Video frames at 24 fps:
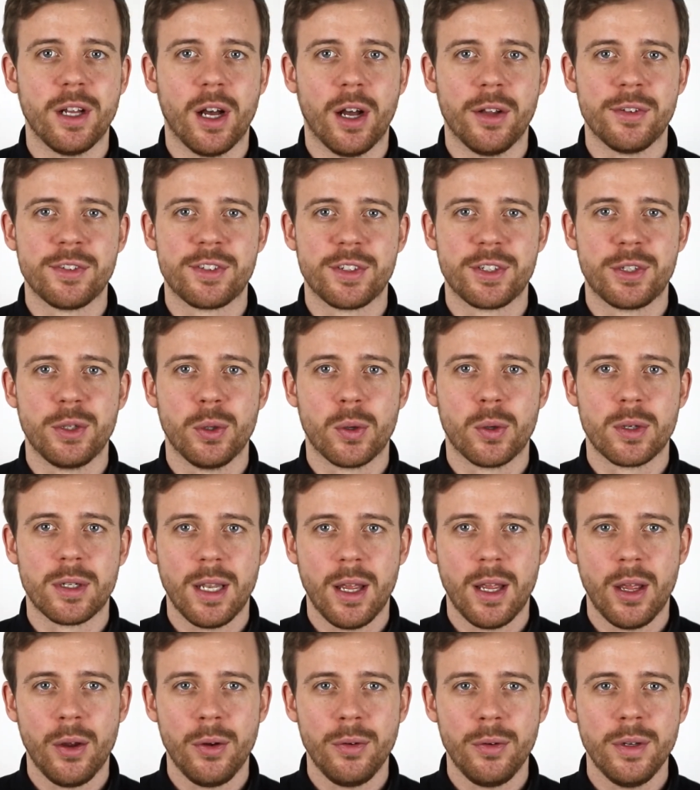unsecured
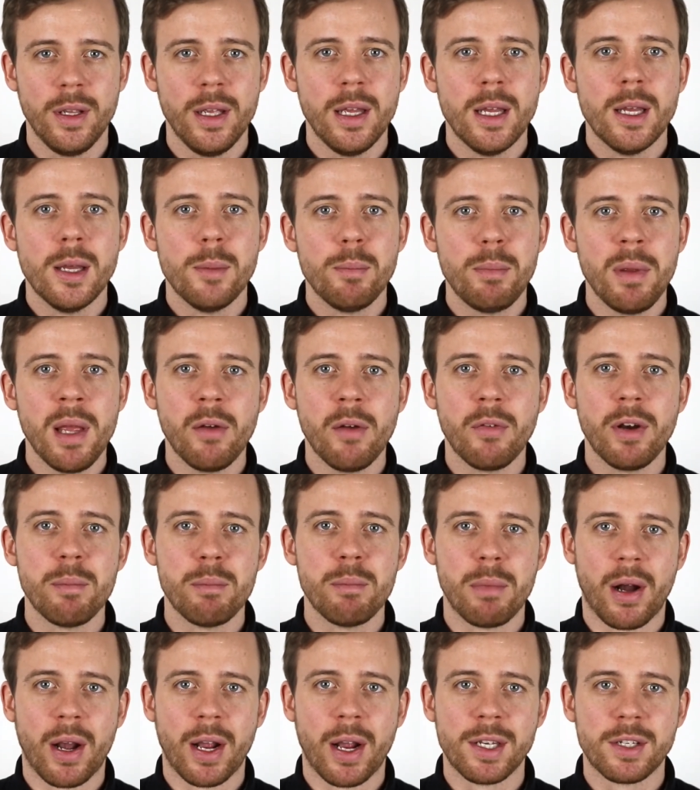loan, bear in
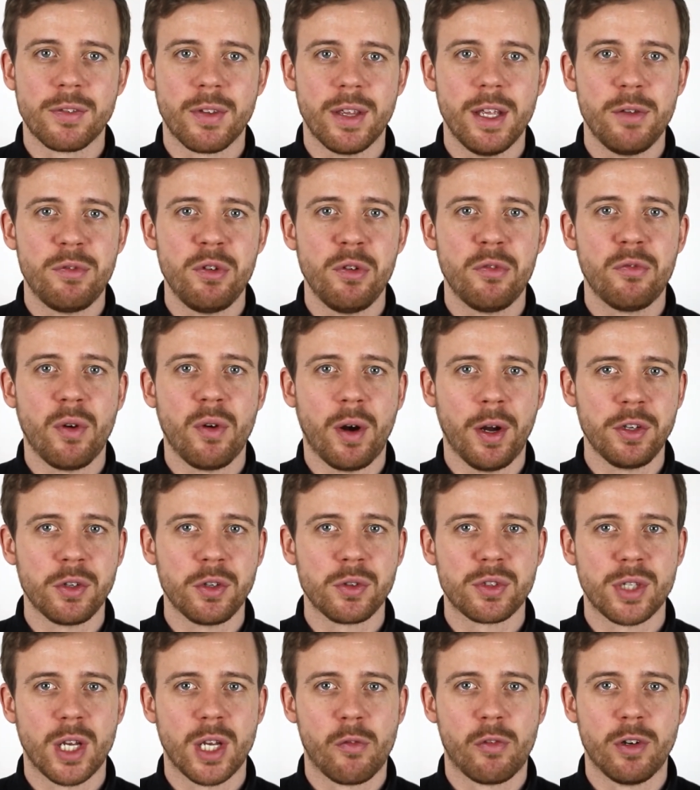mind that if you find
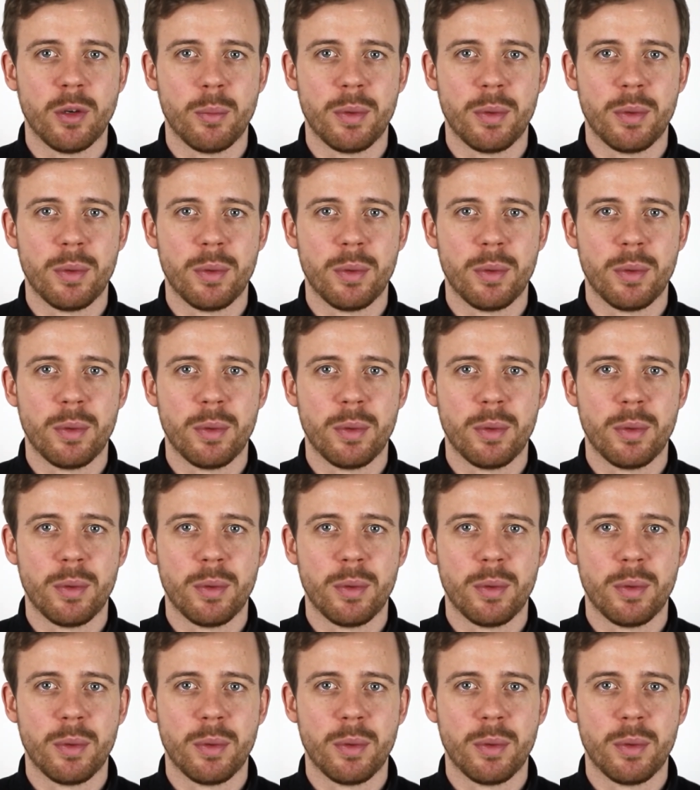yourself in a